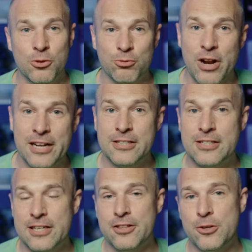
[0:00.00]
The
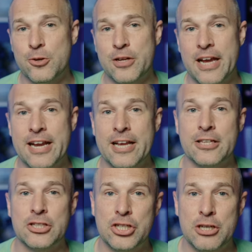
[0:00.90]
rents in the UK are
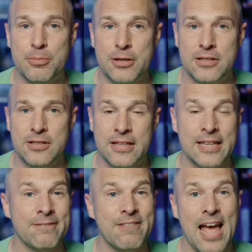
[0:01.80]
the cheapest that
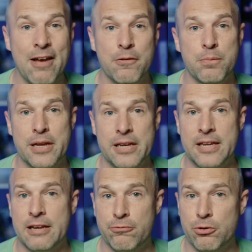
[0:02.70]
they've ever
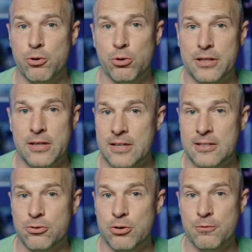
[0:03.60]
been in recorded
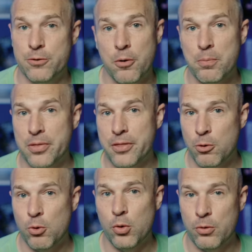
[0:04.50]
history from
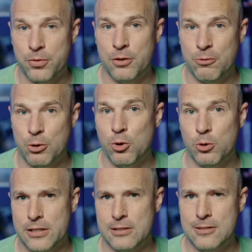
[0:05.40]
all of the
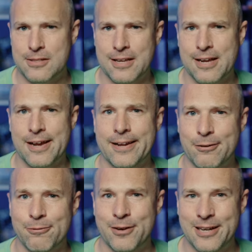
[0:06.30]
recordings that
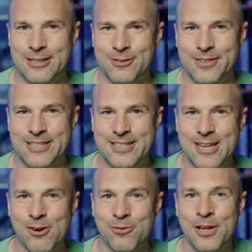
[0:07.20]
can find
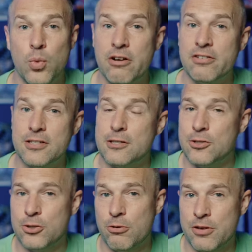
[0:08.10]
myself. Whereas
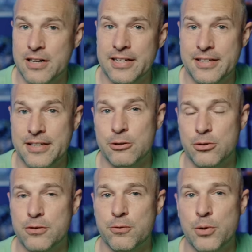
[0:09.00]
historically,
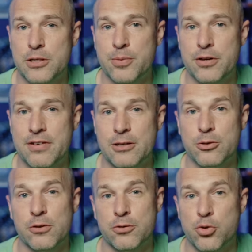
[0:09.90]
yields have always been around
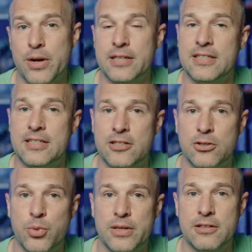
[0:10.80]
sort of 20 to
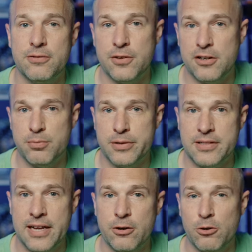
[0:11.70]

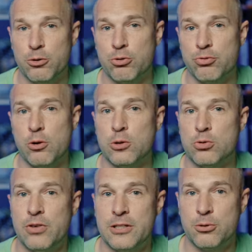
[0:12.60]
25% on
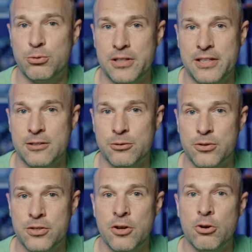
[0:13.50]
gross rental
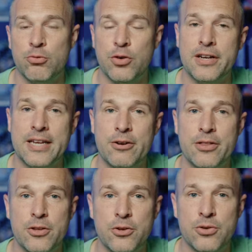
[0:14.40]
yields. Right now
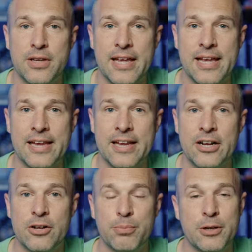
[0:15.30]
in the UK,
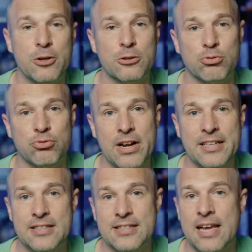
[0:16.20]
because
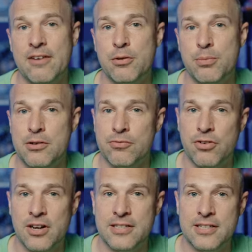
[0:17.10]
rents haven't been
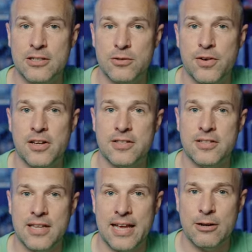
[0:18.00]
rising as fast
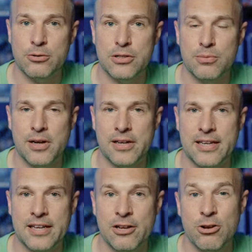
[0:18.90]
as the housing
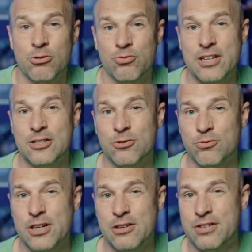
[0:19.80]
market, rents are
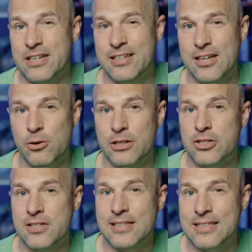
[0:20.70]
really, really low at
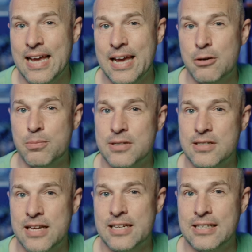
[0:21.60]
just a
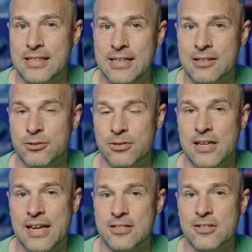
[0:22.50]
10% yield,
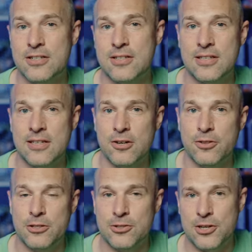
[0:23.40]
as you can see
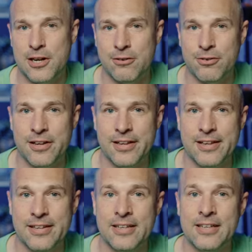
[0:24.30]
on this chart right
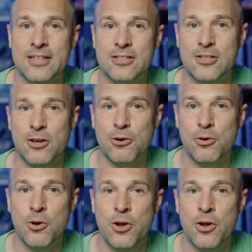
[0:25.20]
here. So